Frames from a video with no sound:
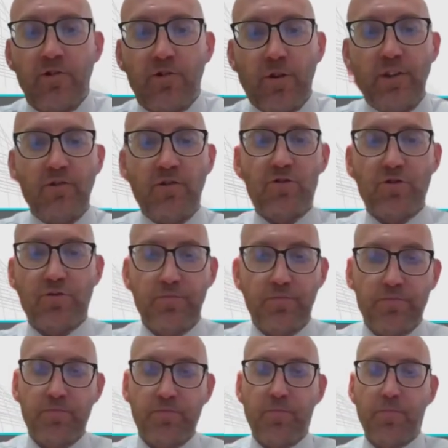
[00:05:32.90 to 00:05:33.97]
So here's a
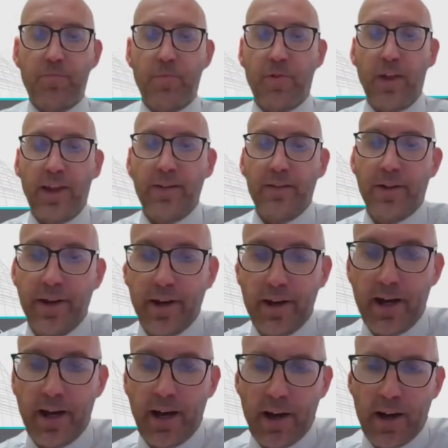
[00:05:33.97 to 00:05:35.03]
thing that
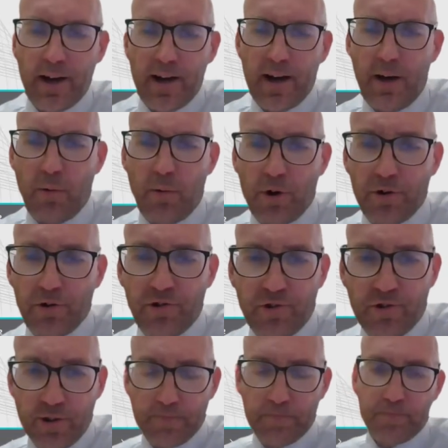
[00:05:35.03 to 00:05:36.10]
I want
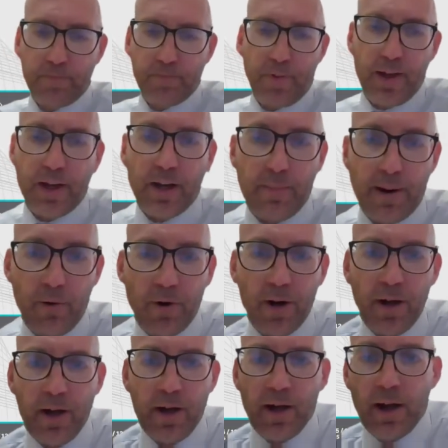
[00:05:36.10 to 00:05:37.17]
us to think about.